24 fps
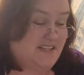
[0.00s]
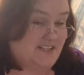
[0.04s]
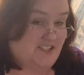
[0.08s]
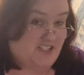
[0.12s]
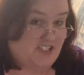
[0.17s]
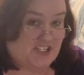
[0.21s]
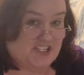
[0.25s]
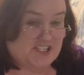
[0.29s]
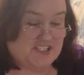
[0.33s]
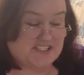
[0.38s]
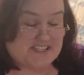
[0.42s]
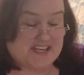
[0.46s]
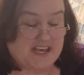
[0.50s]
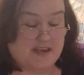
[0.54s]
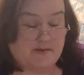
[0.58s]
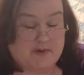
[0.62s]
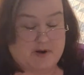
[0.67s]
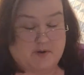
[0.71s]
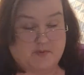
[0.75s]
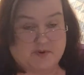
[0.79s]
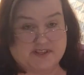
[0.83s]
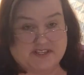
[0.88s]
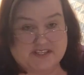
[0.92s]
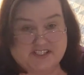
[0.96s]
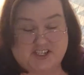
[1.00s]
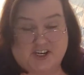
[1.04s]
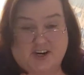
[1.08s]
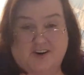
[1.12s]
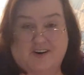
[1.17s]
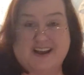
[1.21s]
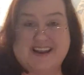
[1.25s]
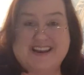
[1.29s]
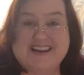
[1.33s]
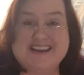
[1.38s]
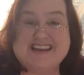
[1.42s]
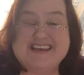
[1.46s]
She just came out with this year,
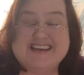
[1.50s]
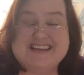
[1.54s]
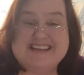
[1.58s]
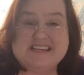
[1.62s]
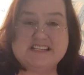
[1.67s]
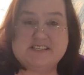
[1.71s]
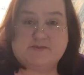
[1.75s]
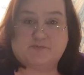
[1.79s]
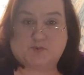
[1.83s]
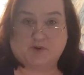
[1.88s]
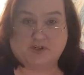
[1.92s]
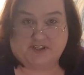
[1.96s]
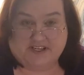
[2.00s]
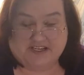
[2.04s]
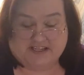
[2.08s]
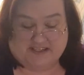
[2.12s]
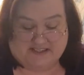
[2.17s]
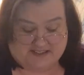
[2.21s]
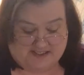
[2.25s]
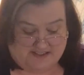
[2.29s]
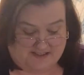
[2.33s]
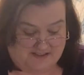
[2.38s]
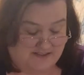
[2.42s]
and it is brilliant.